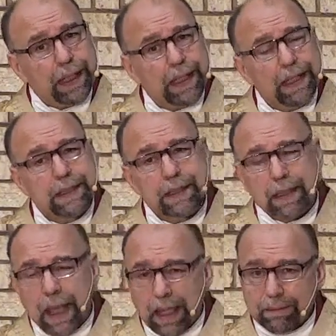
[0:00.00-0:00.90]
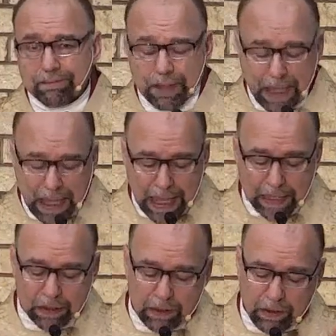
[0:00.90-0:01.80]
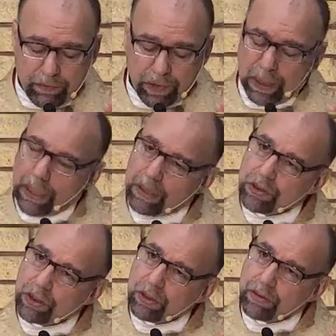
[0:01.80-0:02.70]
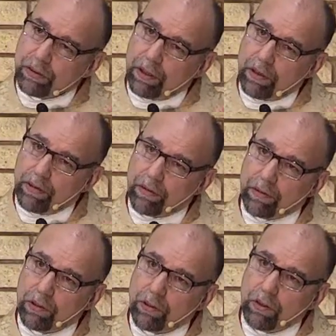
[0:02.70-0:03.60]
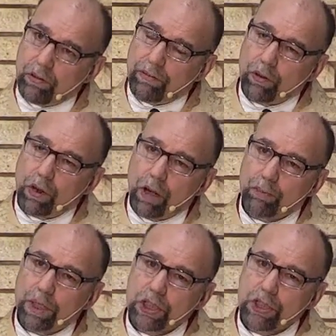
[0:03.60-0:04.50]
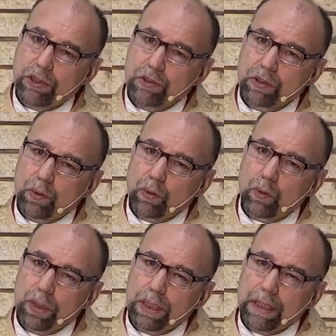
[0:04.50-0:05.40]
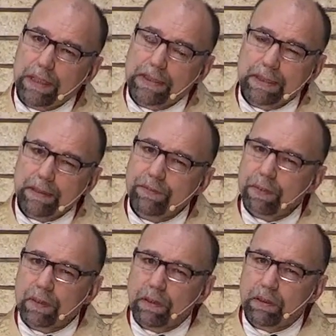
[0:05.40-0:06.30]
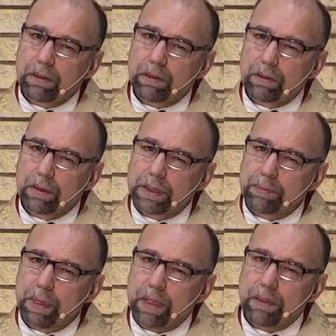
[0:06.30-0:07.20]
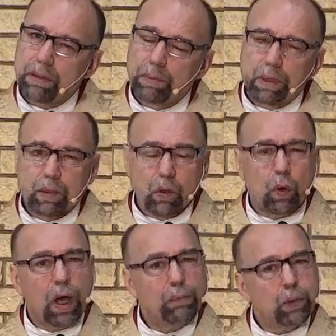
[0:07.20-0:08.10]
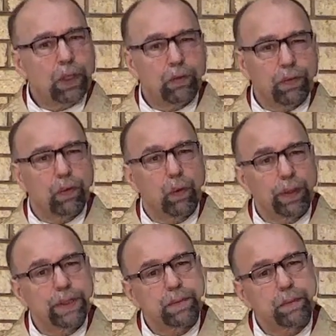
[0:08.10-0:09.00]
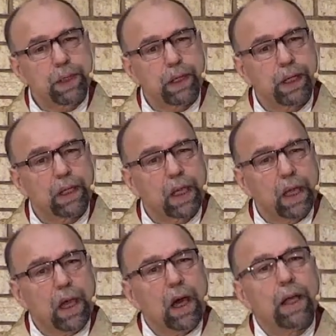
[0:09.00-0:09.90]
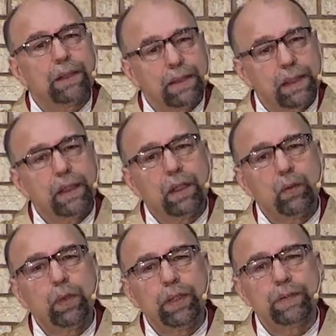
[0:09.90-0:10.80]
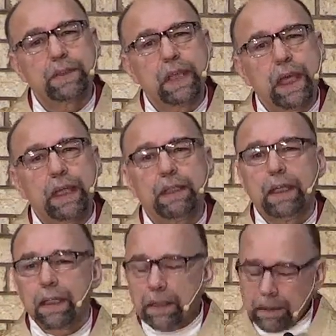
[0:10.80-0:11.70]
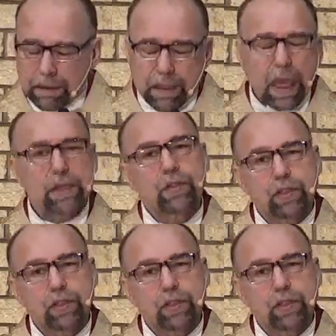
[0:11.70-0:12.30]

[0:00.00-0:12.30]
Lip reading: is that active agent for our mission. So it's difficult to expect to be able to cooperate with the Holy Spirit until we've said, yes,